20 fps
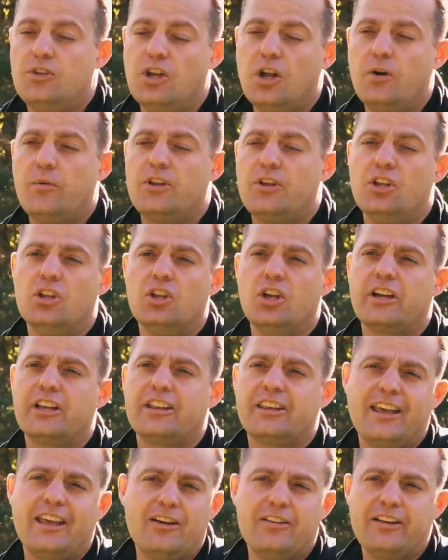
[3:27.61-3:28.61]
You know, when you
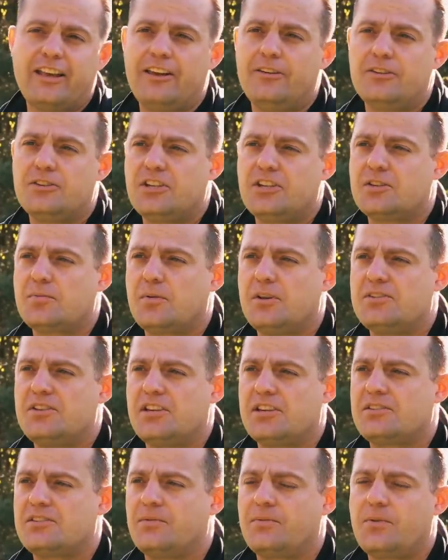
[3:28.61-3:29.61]
look at the Outlander
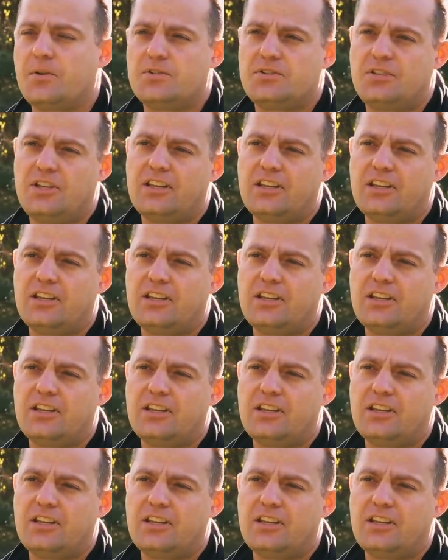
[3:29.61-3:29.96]
6x6, the first